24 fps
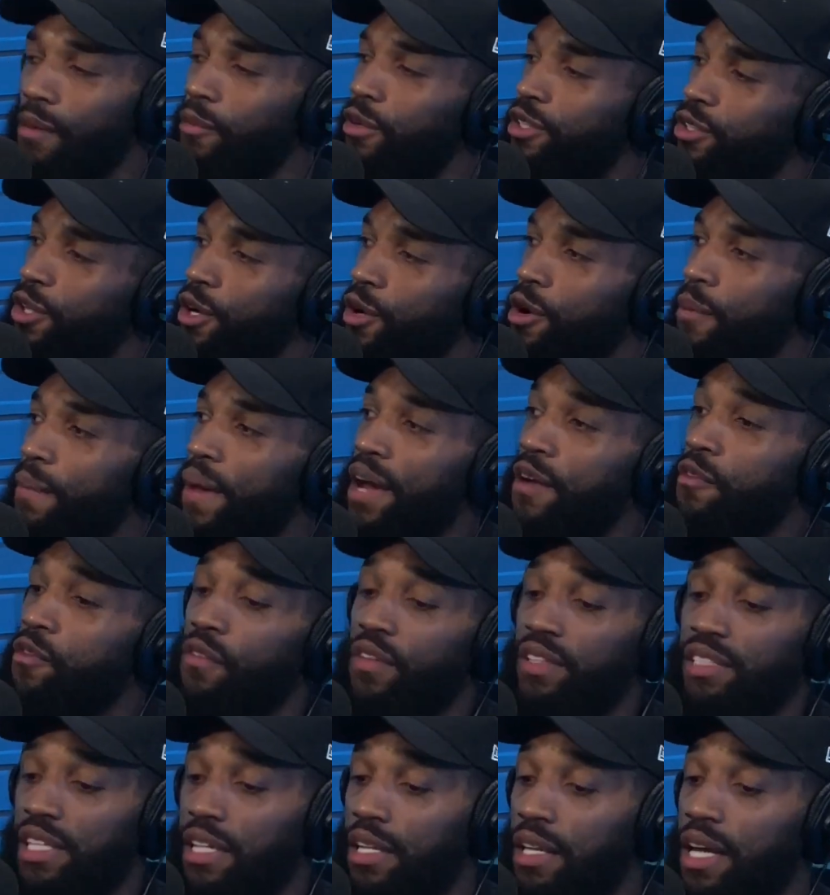We started going back and forth.
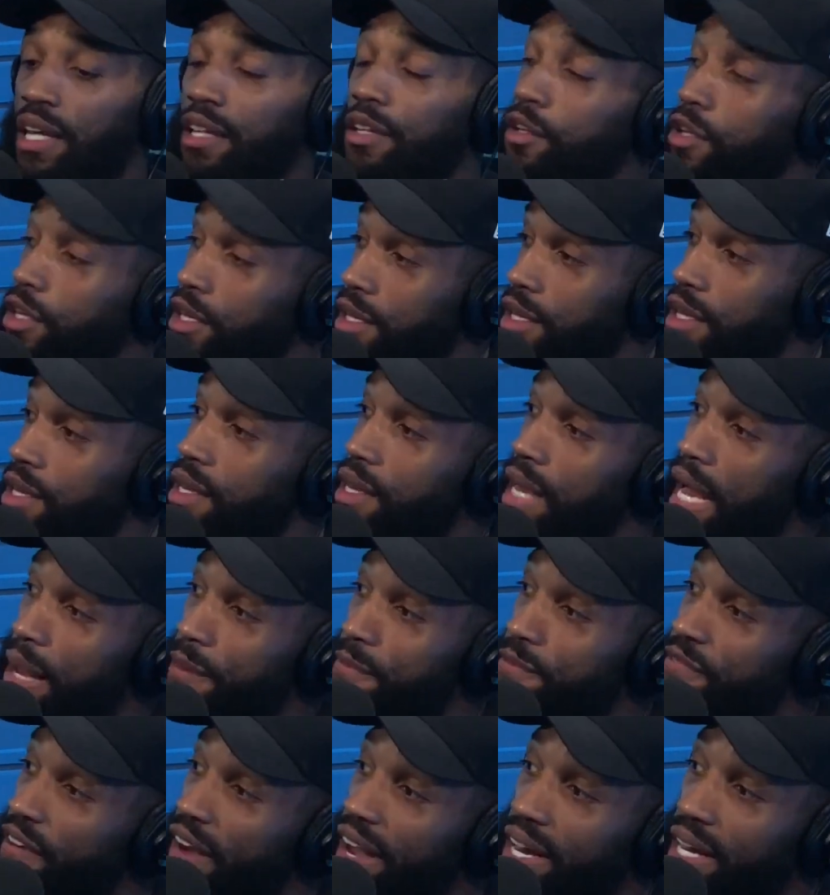I said, hey, look,
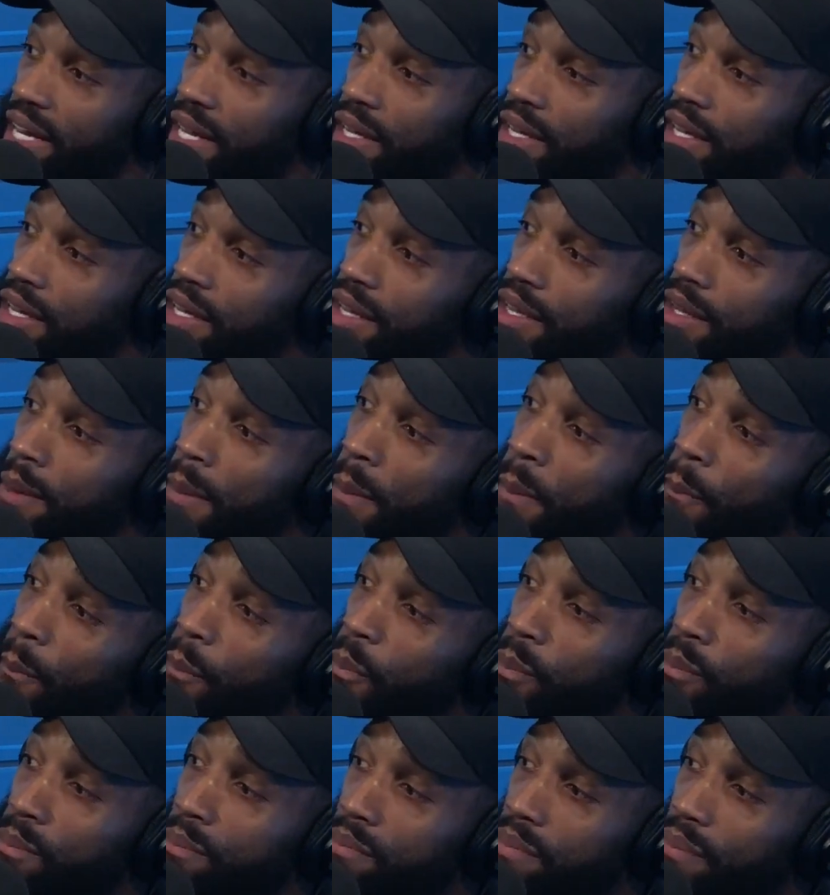I'm fighting
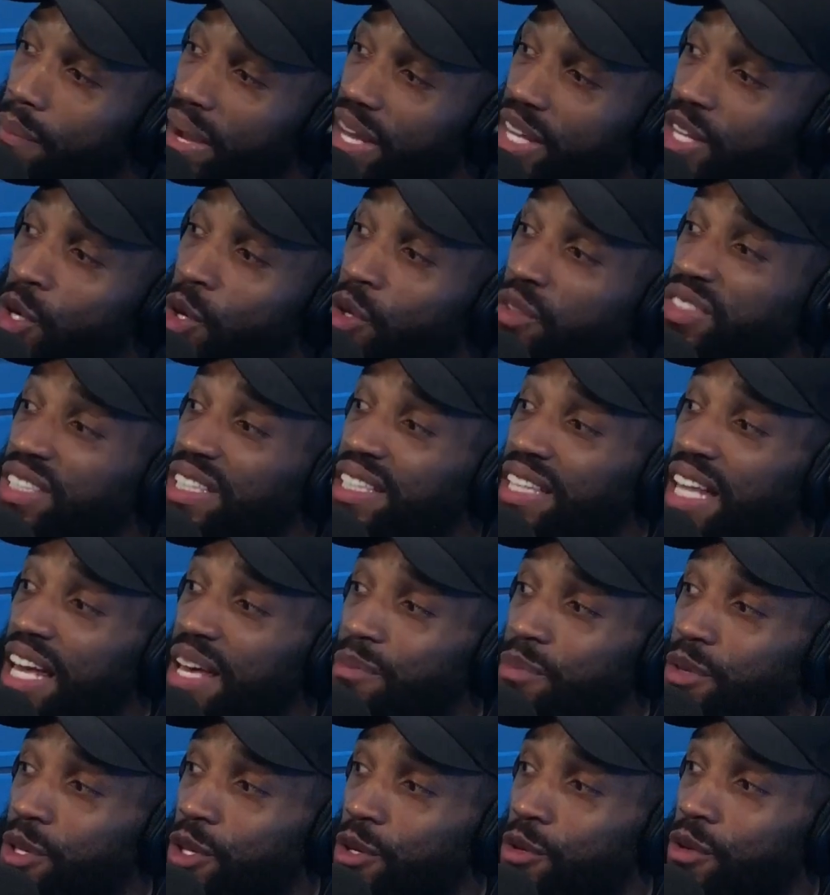my UFC
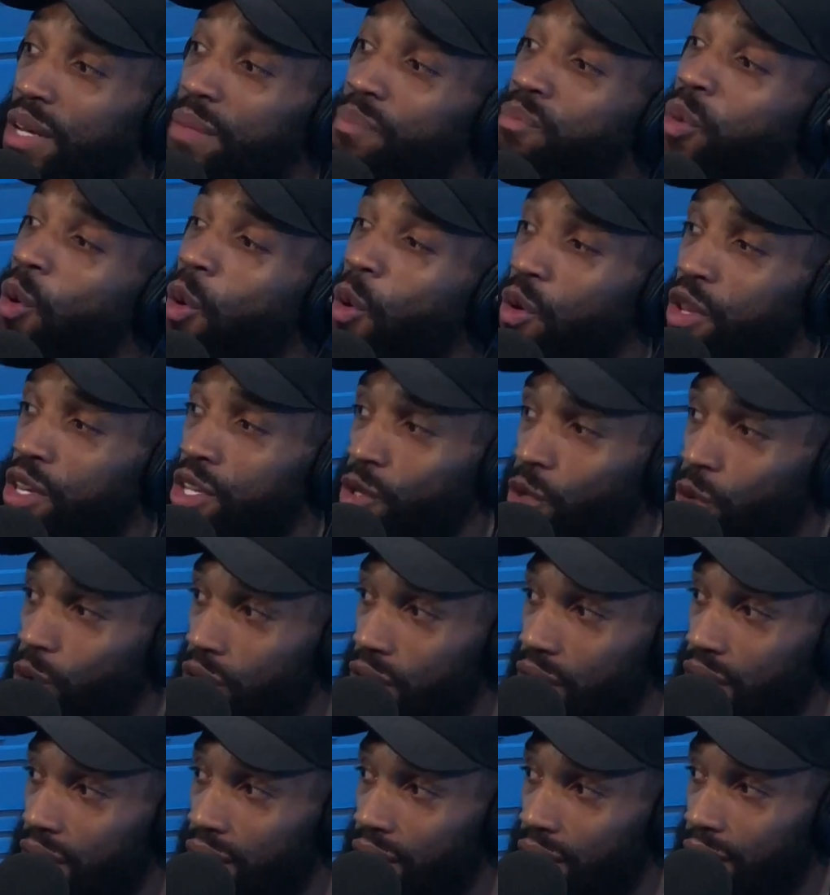debut in Portland,
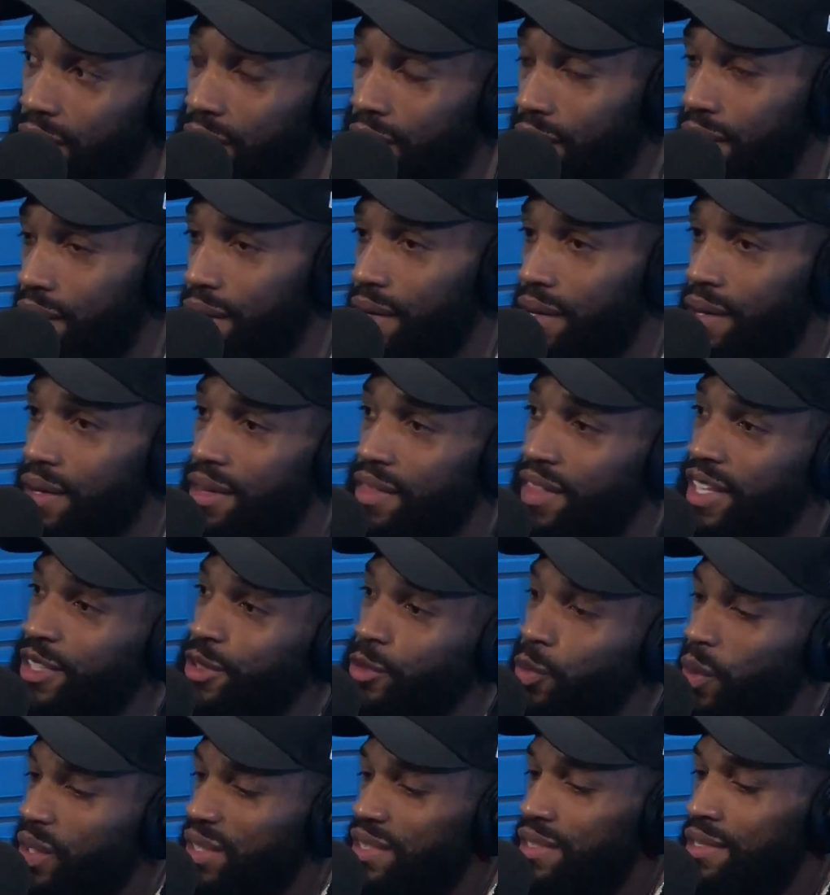Oregon.
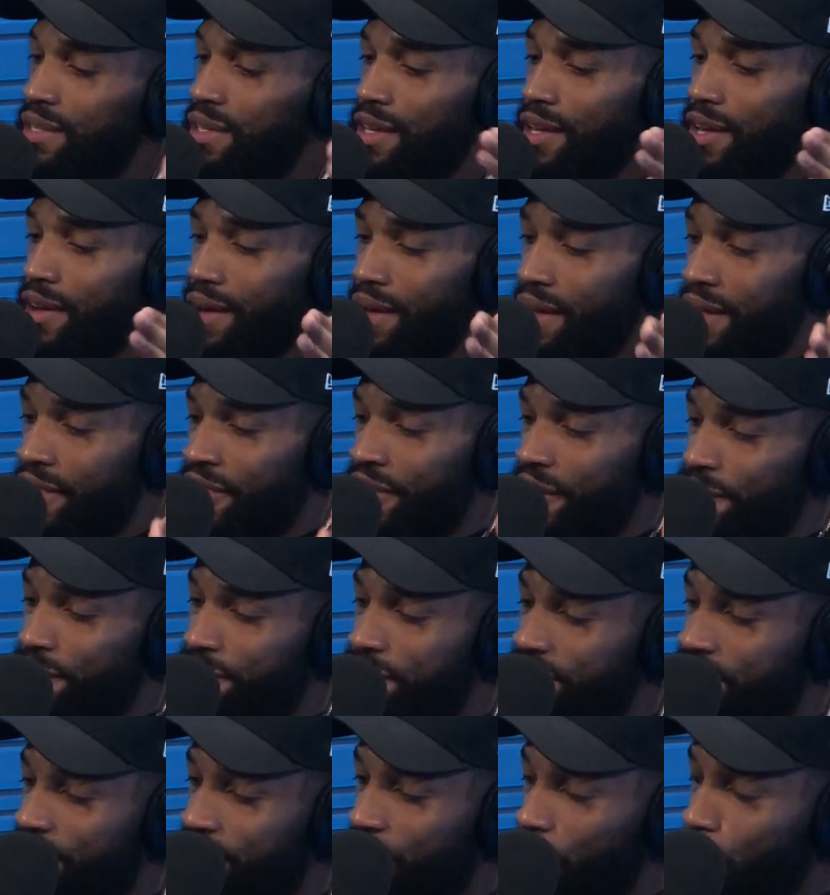This was the
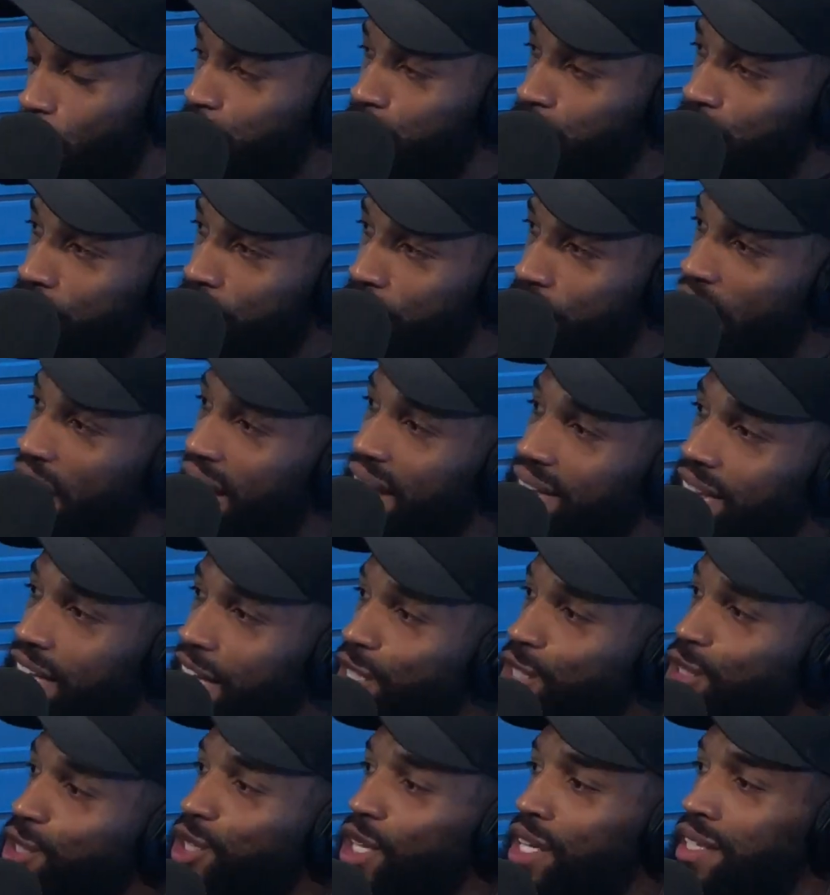first fight they
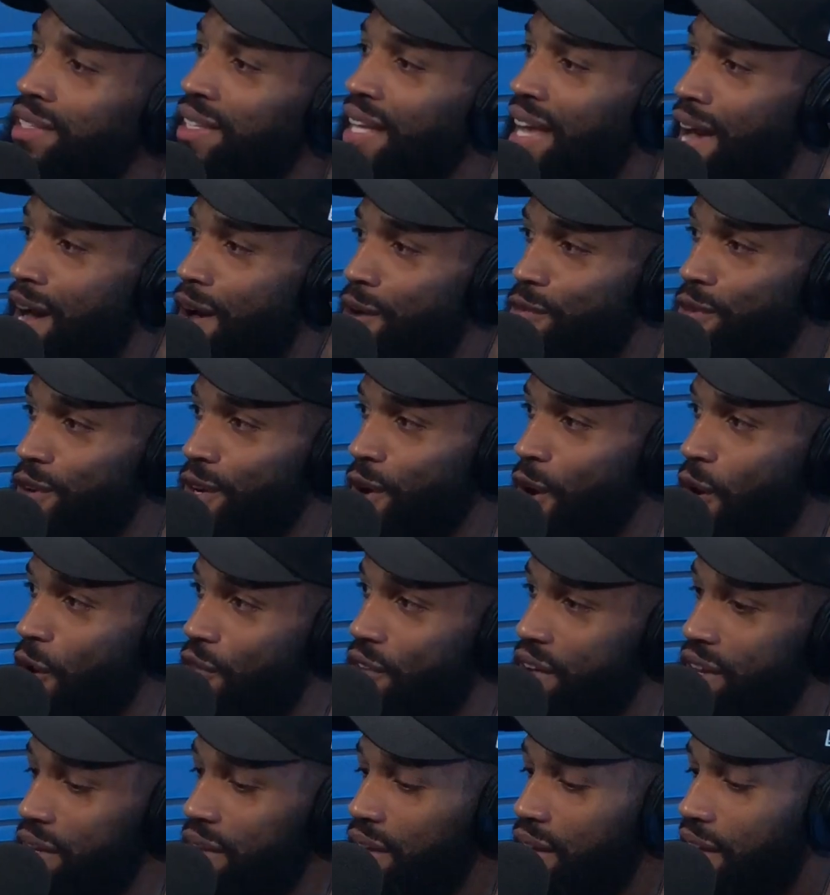shut down for
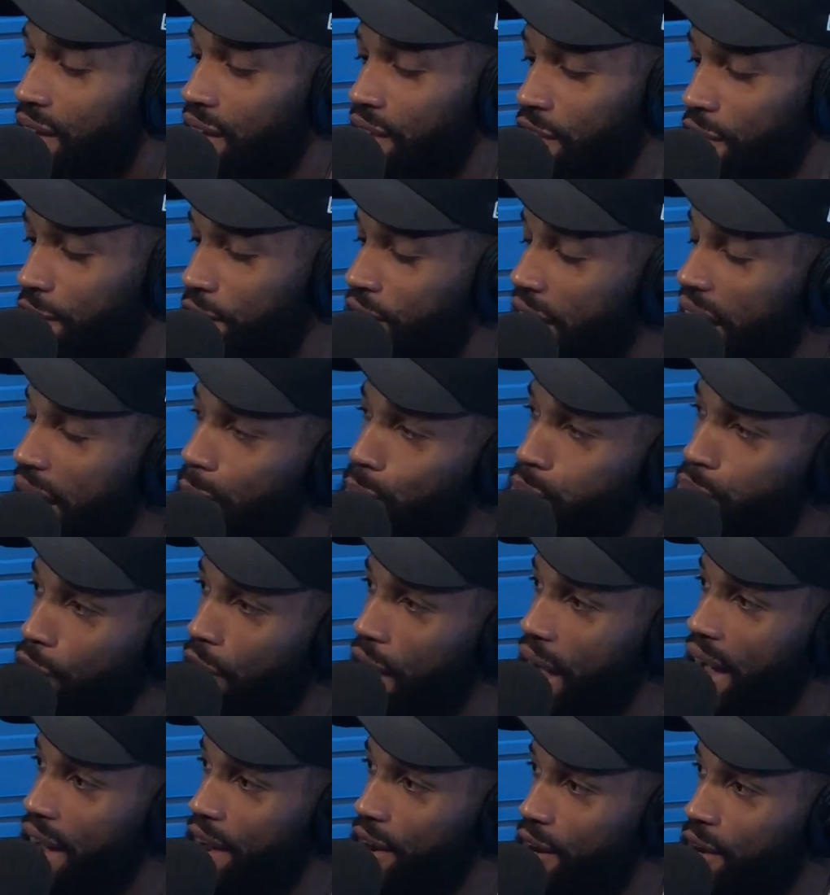COVID. The fight
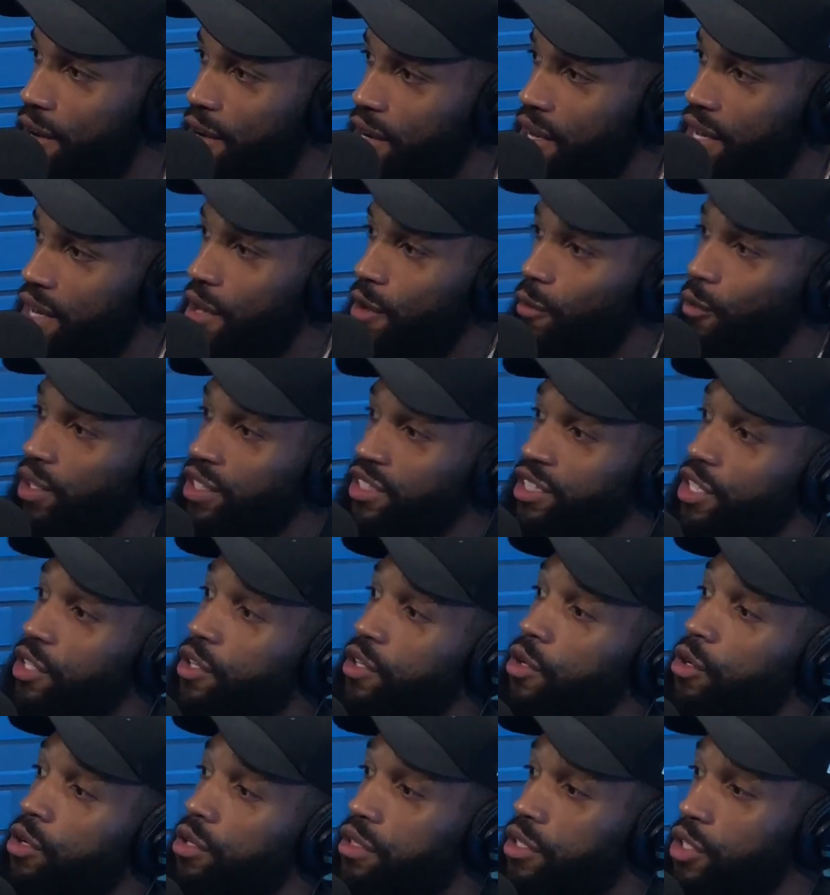prior was in
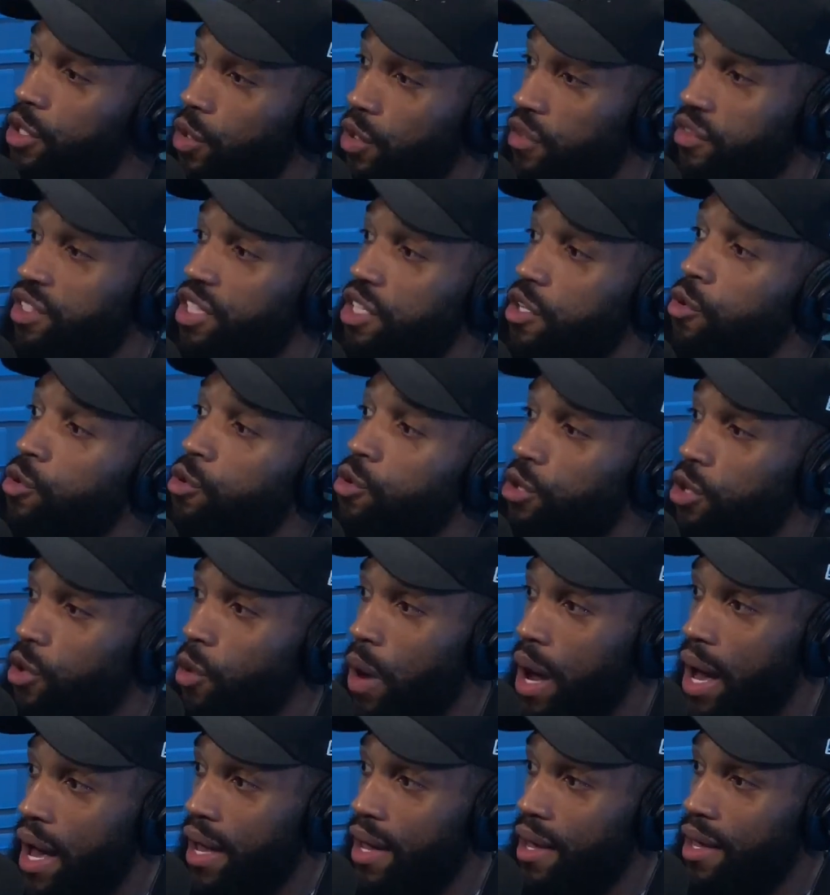UFC
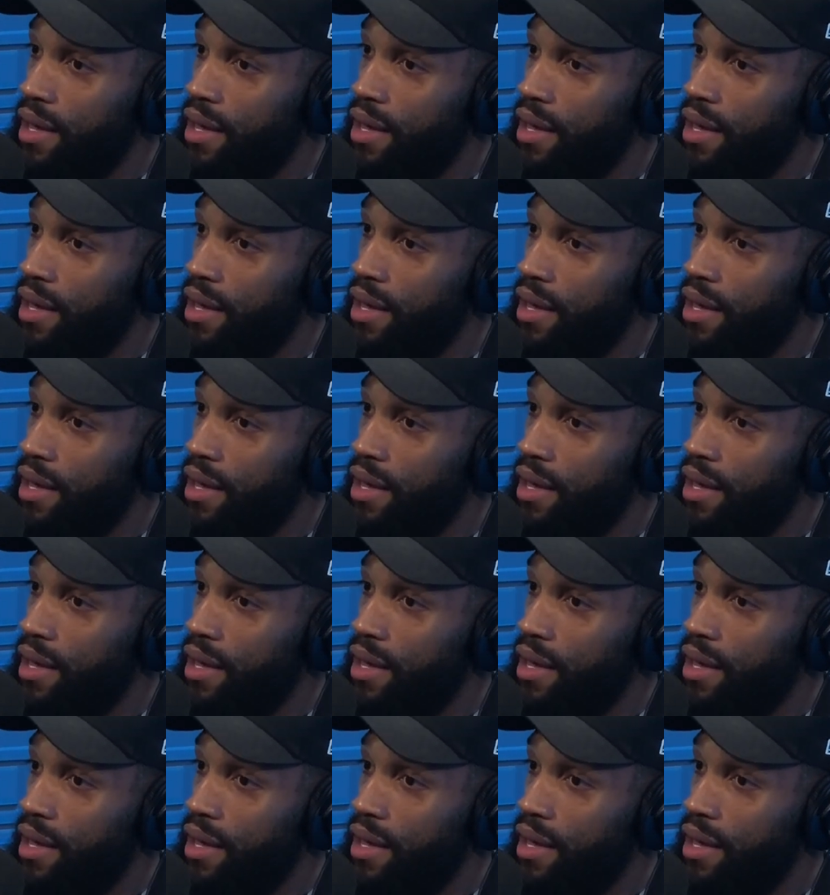Uruguay.